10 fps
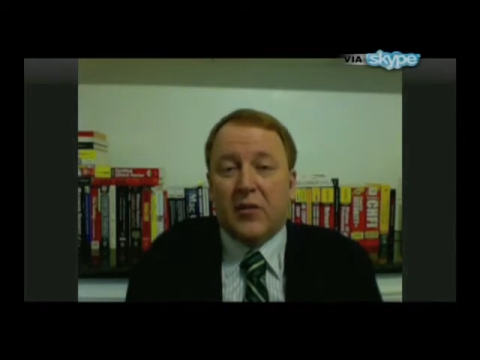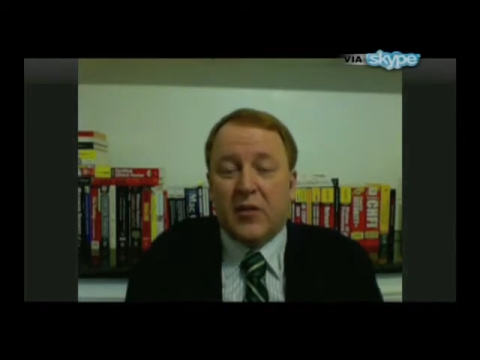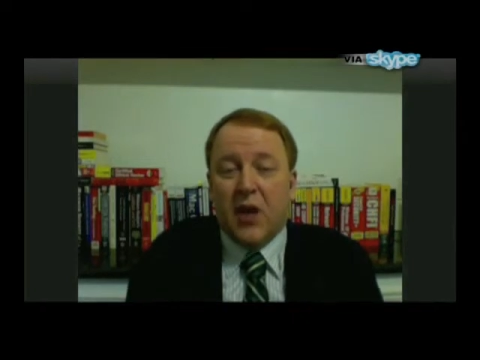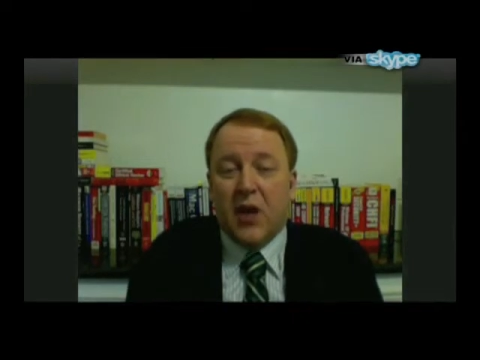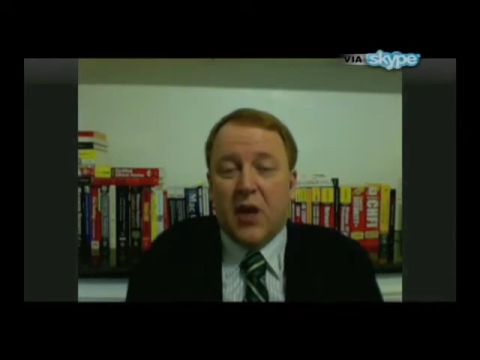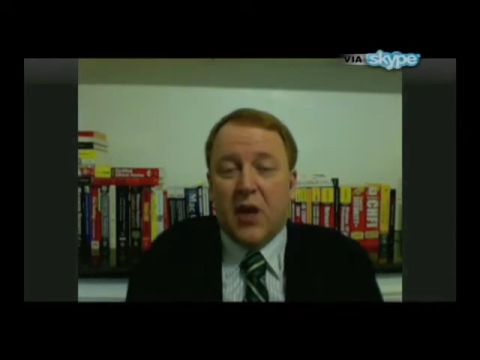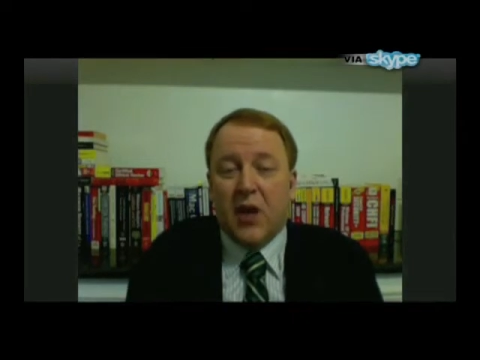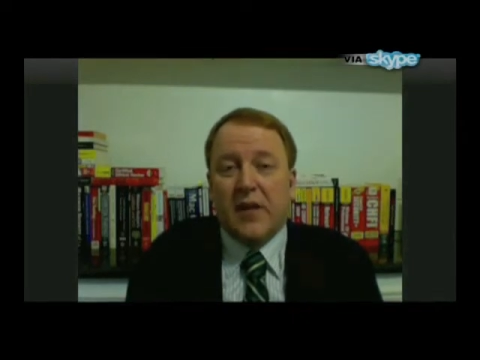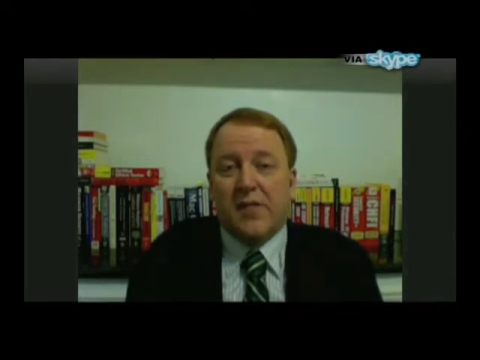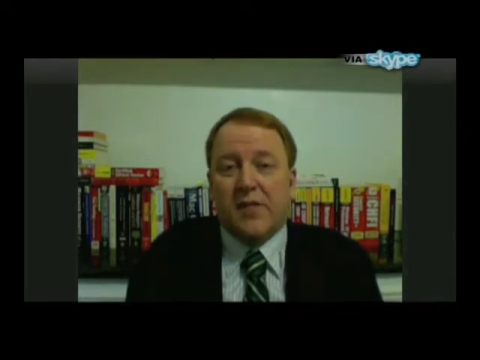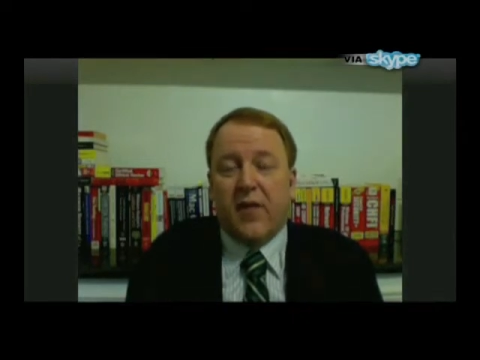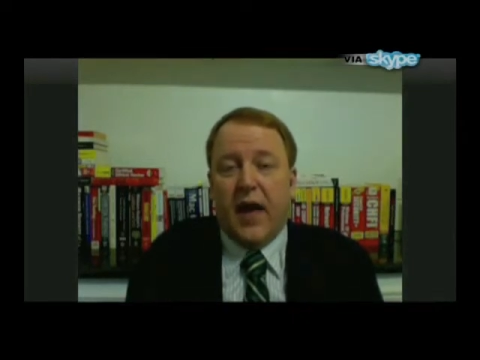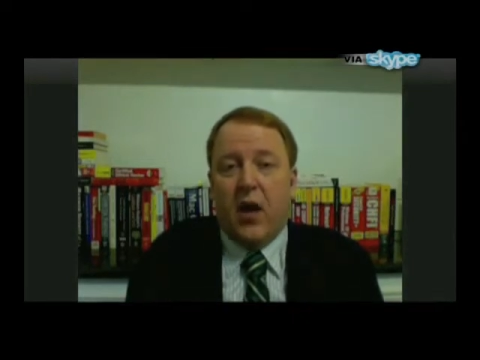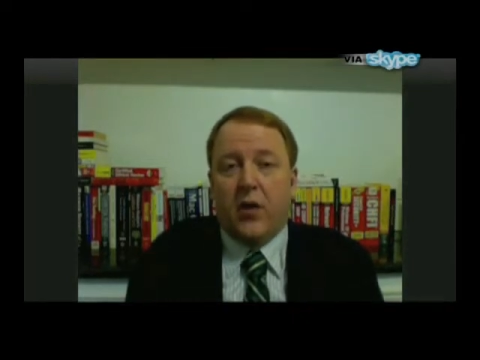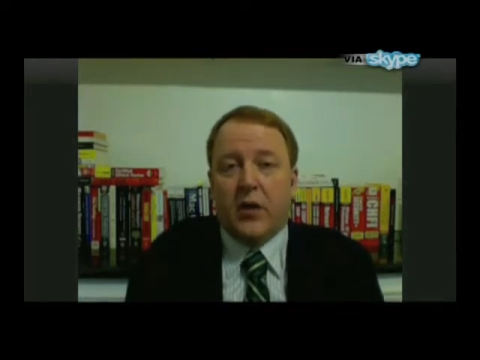don't see the
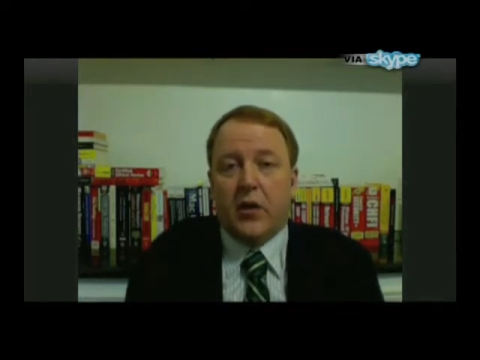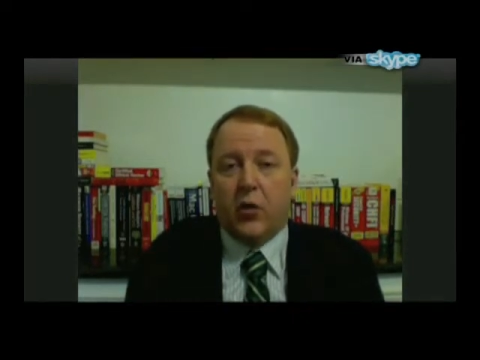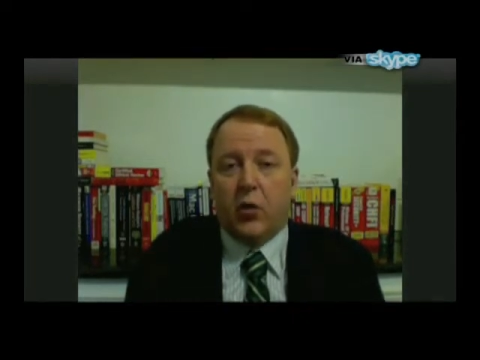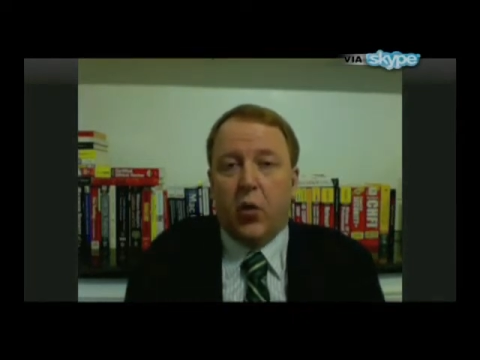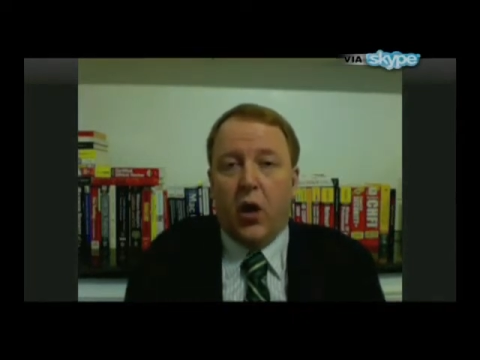value